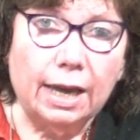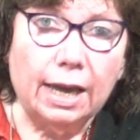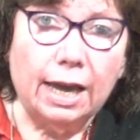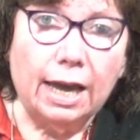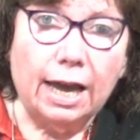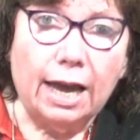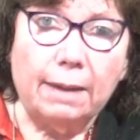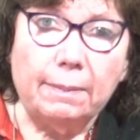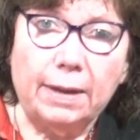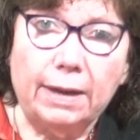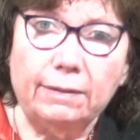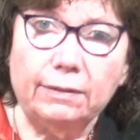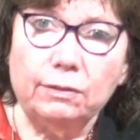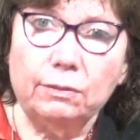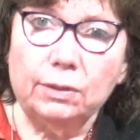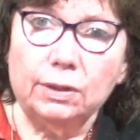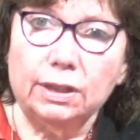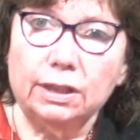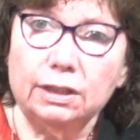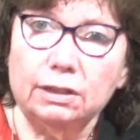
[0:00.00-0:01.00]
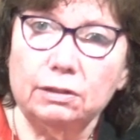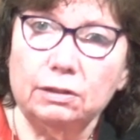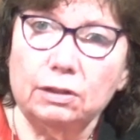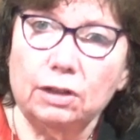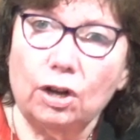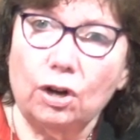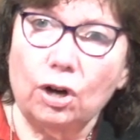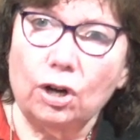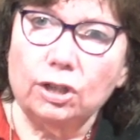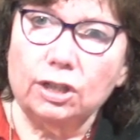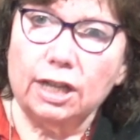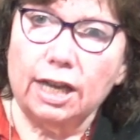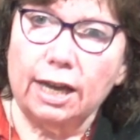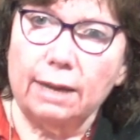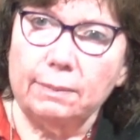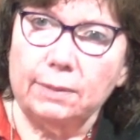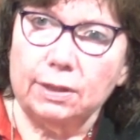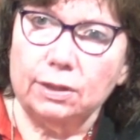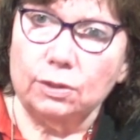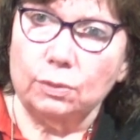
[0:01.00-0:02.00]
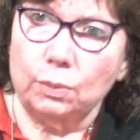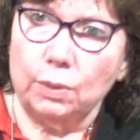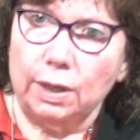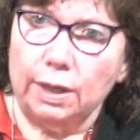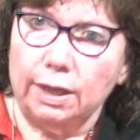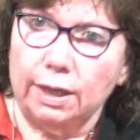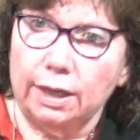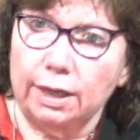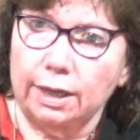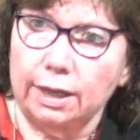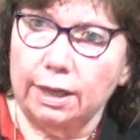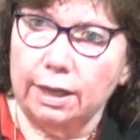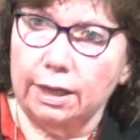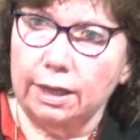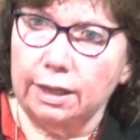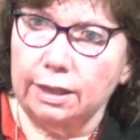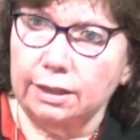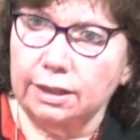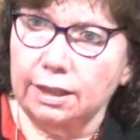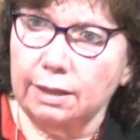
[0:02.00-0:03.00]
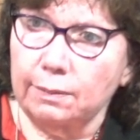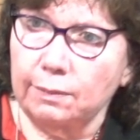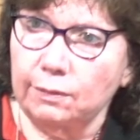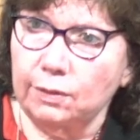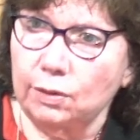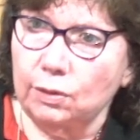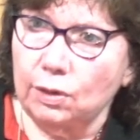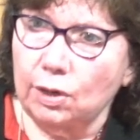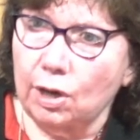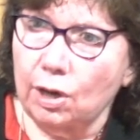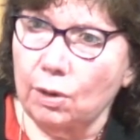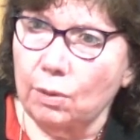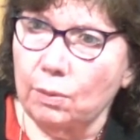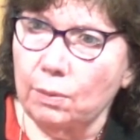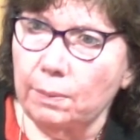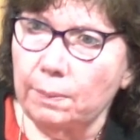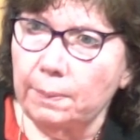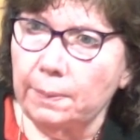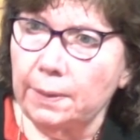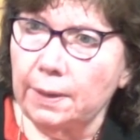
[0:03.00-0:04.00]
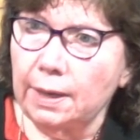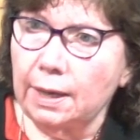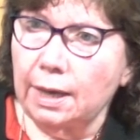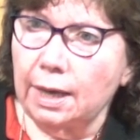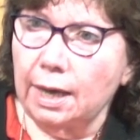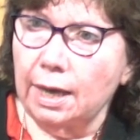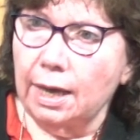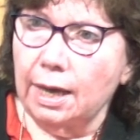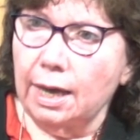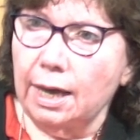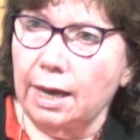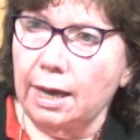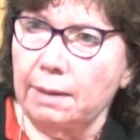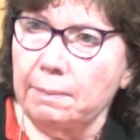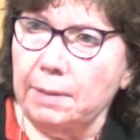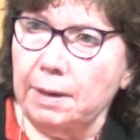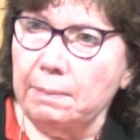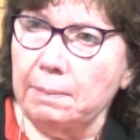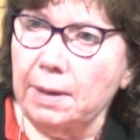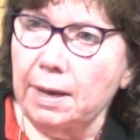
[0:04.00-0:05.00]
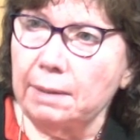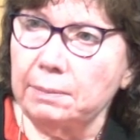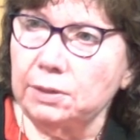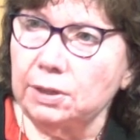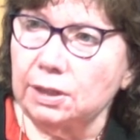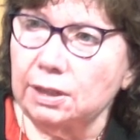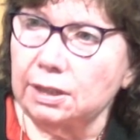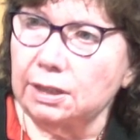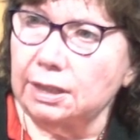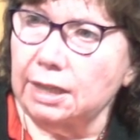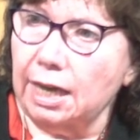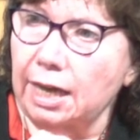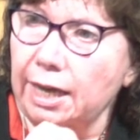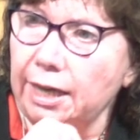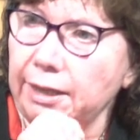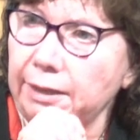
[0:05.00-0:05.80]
I'm having a really hard time this week, as some of you know. Uh, my mom just died.